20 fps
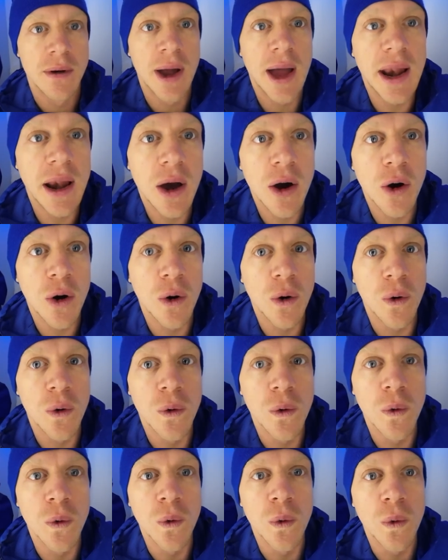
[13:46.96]
Hello!
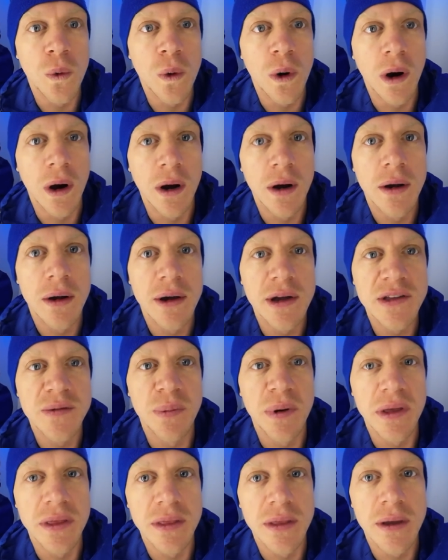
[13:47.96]
It's
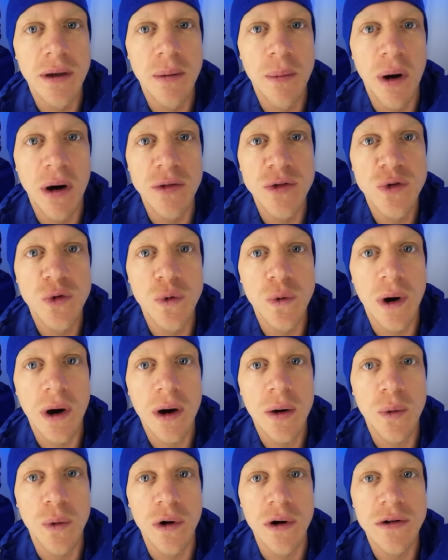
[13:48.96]
been about two
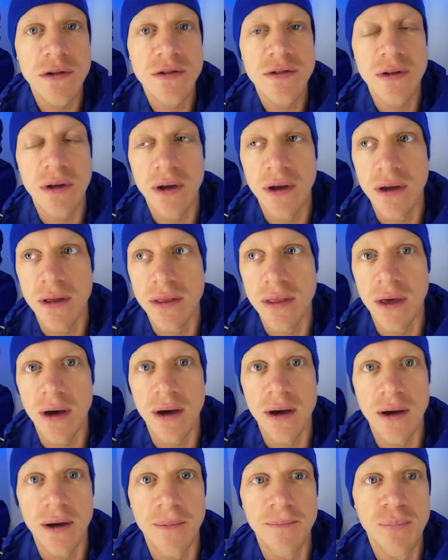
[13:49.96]
hours and
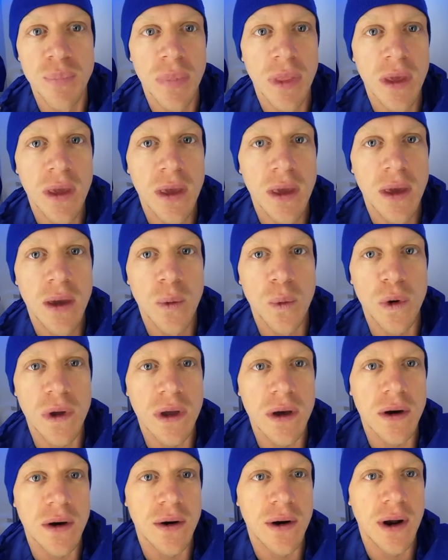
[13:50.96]
uh,
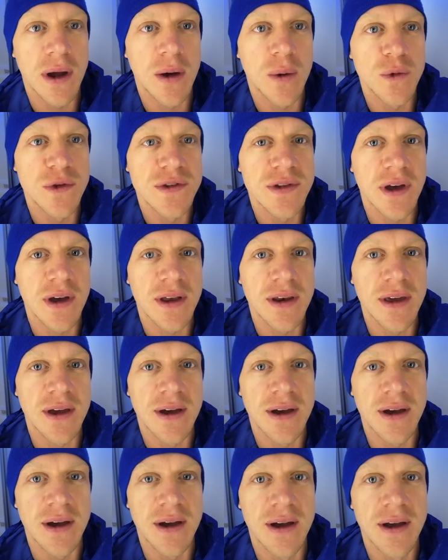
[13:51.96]
we are outside
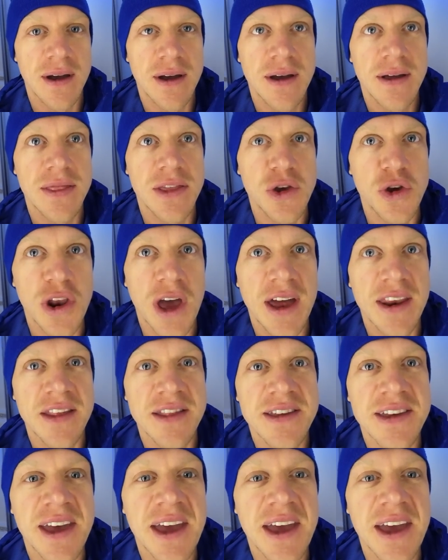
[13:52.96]
uh, the United